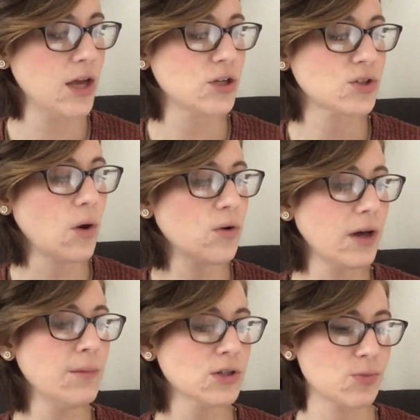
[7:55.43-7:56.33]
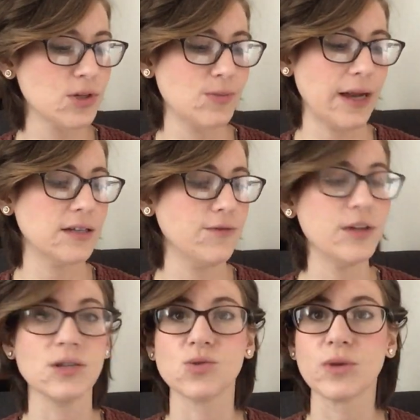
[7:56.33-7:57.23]
So Gilbert's perspective
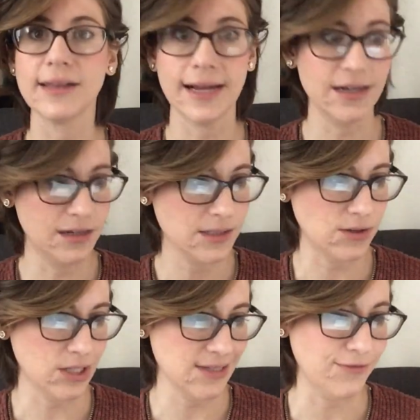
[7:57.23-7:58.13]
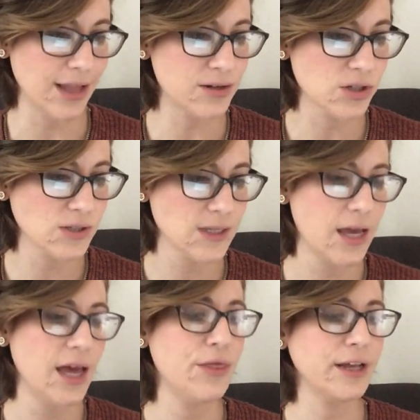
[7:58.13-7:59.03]
is relayed in a series of letters.
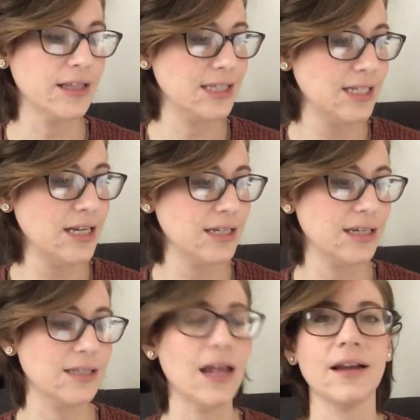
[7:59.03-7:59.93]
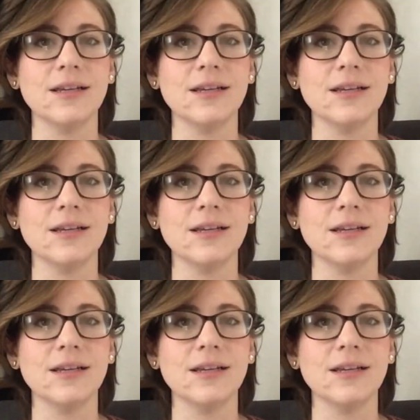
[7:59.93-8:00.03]
The conceit is that